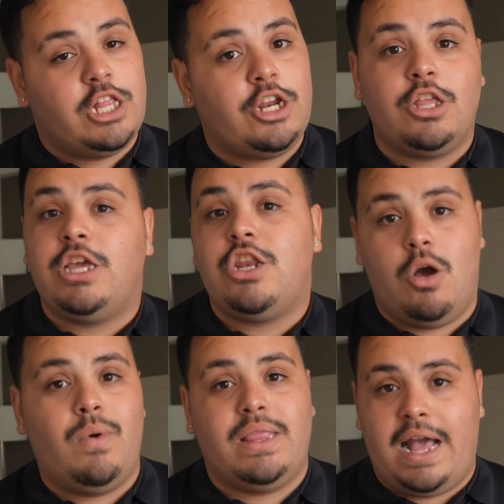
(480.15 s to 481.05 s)
literally
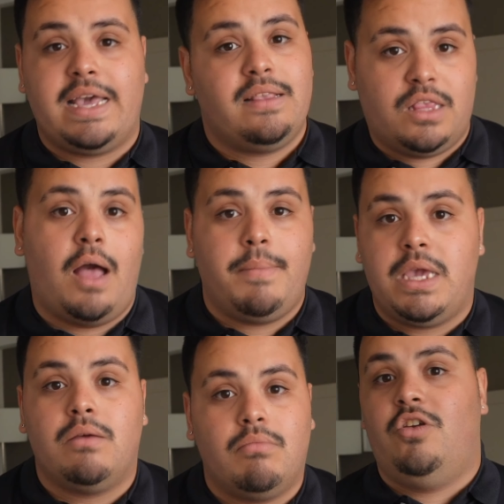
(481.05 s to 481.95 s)
no one that can stop
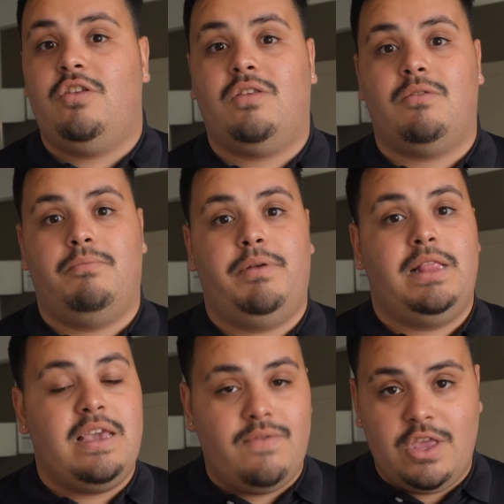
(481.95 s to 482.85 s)
me. Just
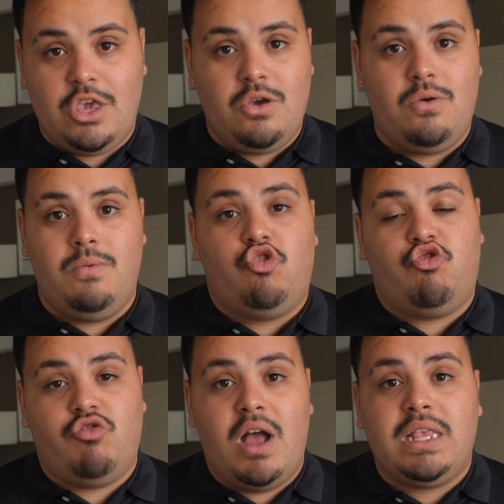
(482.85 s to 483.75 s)
believe in you,
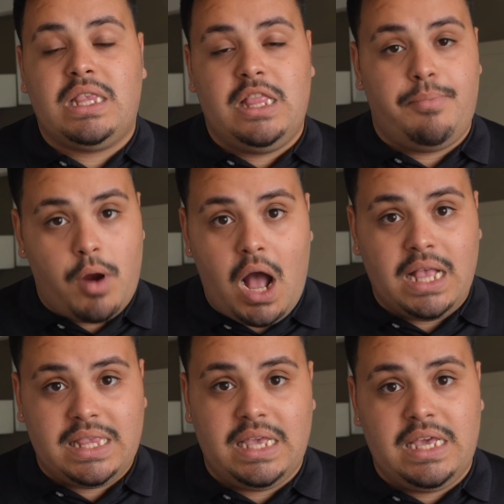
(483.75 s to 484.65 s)
trust the
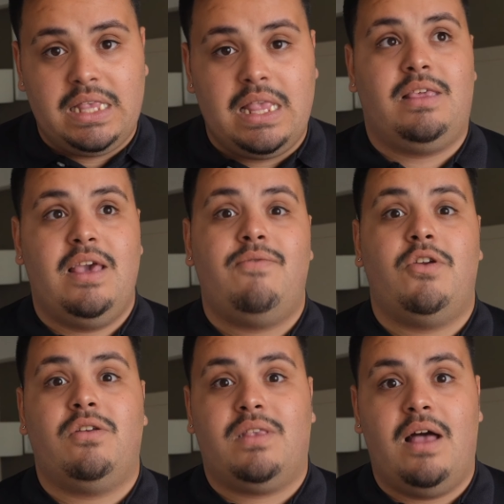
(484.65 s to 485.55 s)
process, give
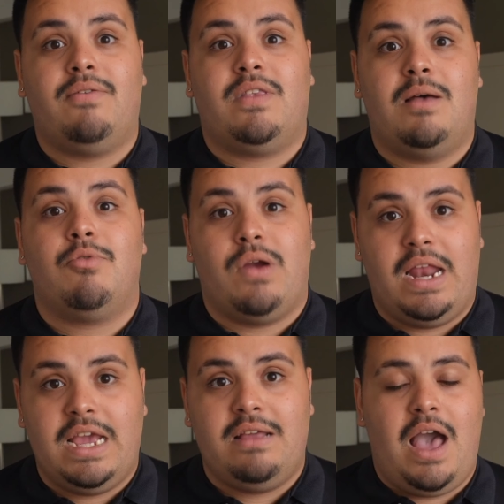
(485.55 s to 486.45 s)
yourself some
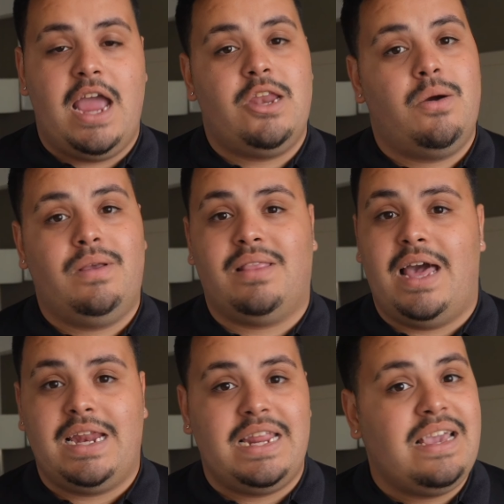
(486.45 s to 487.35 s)
credit. I know it's
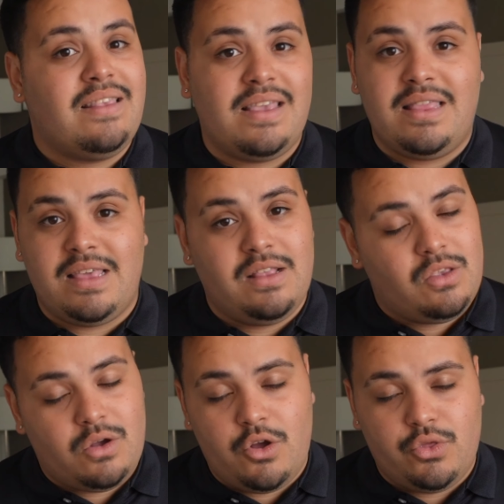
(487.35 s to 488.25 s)
not an easy thing
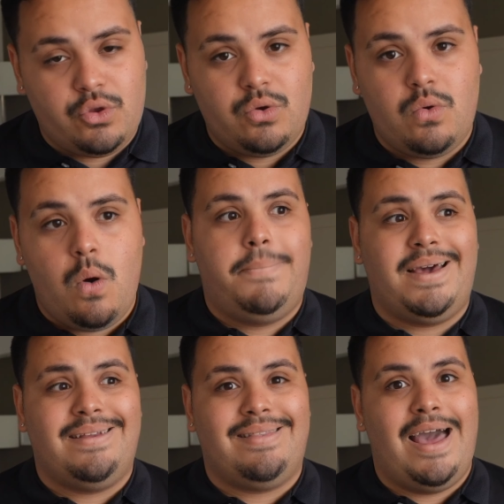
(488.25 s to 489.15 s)
to go through,
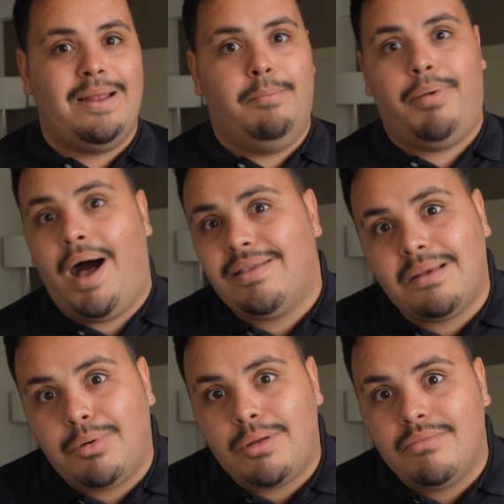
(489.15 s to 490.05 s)
but it's not
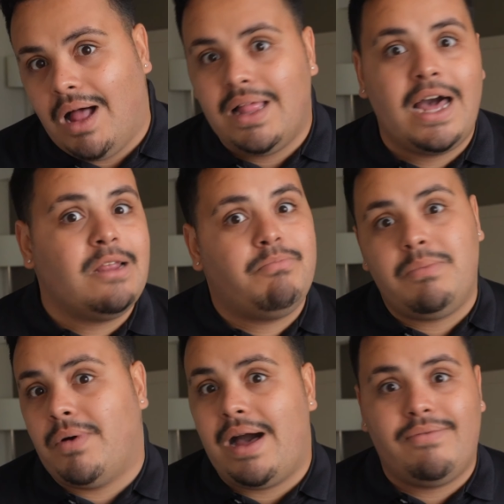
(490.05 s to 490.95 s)
impossible. A lot of
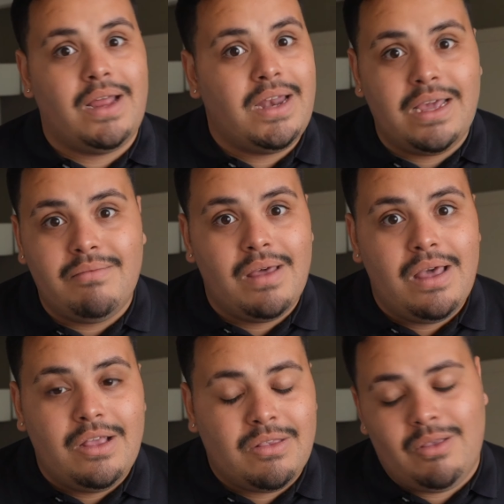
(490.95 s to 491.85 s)
people have done it.
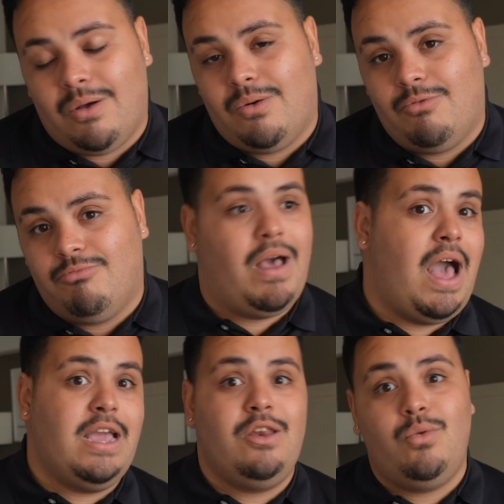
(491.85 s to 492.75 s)
So
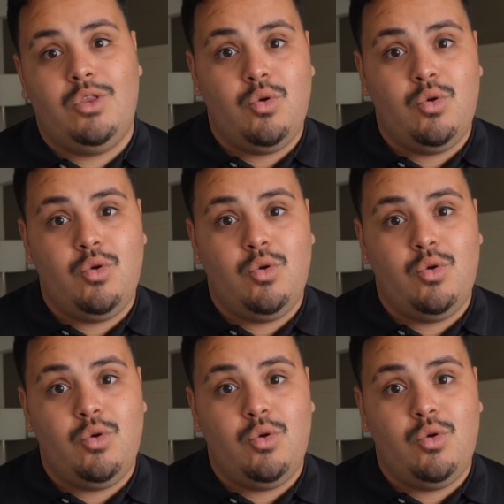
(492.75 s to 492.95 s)
I can do it